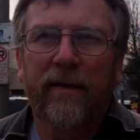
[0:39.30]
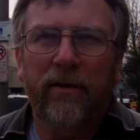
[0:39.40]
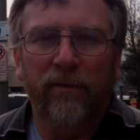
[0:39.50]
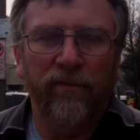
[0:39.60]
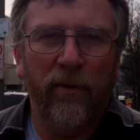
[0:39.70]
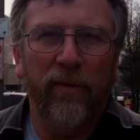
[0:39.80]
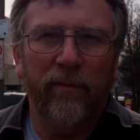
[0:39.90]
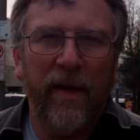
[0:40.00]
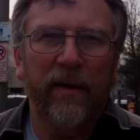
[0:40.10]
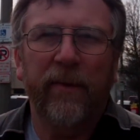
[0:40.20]
Your Fourth
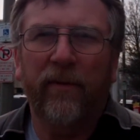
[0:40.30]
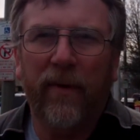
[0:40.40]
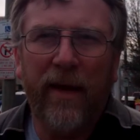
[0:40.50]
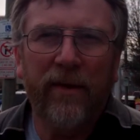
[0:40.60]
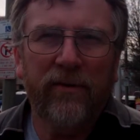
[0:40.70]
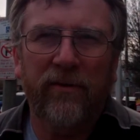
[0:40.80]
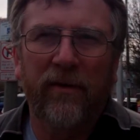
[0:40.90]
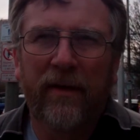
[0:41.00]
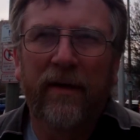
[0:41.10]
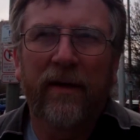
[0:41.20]
Amendment rights,
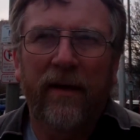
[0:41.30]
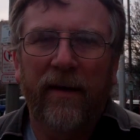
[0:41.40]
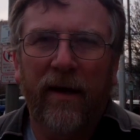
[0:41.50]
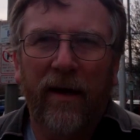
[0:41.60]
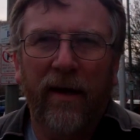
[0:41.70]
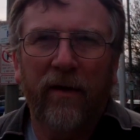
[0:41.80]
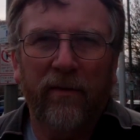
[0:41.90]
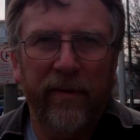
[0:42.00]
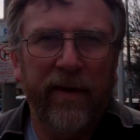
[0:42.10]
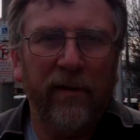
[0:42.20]

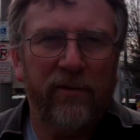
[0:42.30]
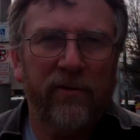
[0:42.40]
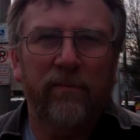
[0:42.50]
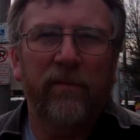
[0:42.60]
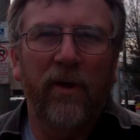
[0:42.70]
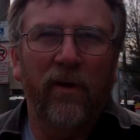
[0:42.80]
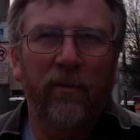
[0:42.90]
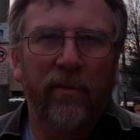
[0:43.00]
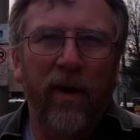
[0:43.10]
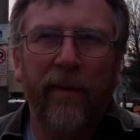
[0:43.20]
without, you
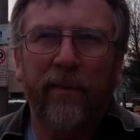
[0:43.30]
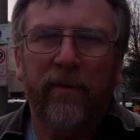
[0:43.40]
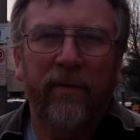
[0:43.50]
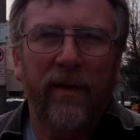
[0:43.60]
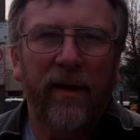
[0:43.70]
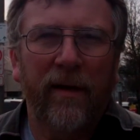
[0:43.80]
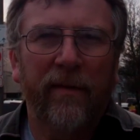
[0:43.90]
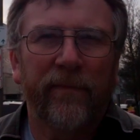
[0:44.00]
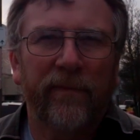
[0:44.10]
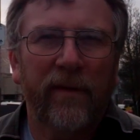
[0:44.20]
know,
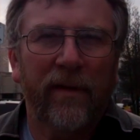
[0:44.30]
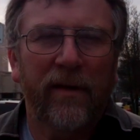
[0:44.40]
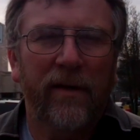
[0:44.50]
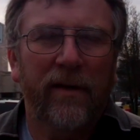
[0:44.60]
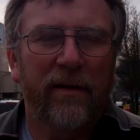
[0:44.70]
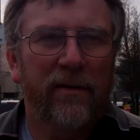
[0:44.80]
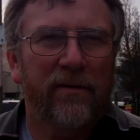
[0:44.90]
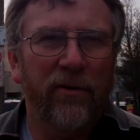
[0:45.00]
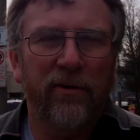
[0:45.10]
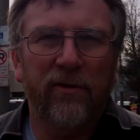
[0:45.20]
proper
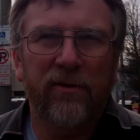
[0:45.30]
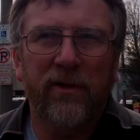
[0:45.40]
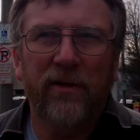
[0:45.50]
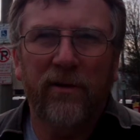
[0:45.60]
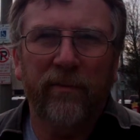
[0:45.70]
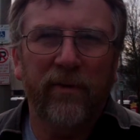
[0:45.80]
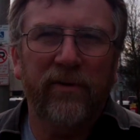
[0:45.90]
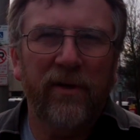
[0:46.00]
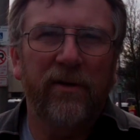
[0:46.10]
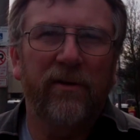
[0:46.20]
search and seizure
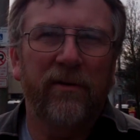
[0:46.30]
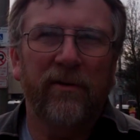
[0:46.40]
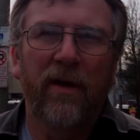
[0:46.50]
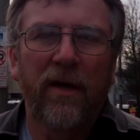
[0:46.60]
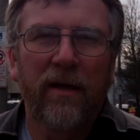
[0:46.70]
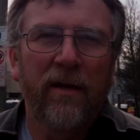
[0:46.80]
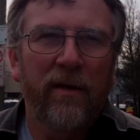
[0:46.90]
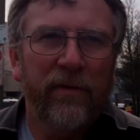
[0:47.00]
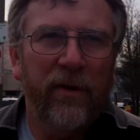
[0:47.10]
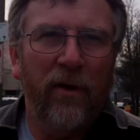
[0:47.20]
procedures,
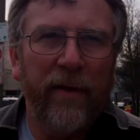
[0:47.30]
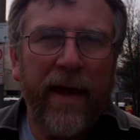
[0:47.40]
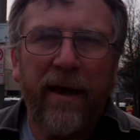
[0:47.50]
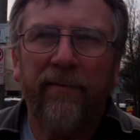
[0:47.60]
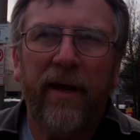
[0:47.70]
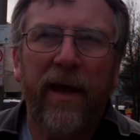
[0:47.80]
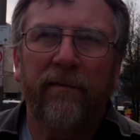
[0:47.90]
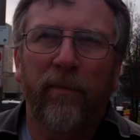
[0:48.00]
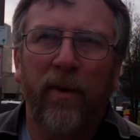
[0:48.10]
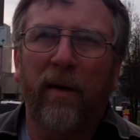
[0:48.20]
you know, they have to
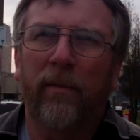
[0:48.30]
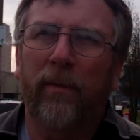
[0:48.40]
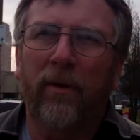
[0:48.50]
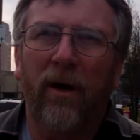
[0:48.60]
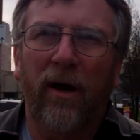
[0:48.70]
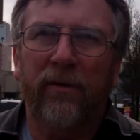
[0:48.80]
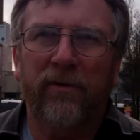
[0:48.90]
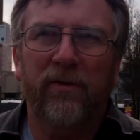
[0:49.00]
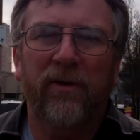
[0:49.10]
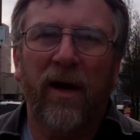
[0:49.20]
have a probable cause
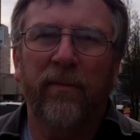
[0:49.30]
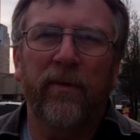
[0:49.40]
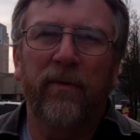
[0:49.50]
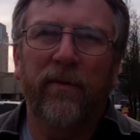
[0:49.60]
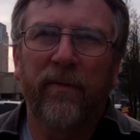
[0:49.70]
to stop you.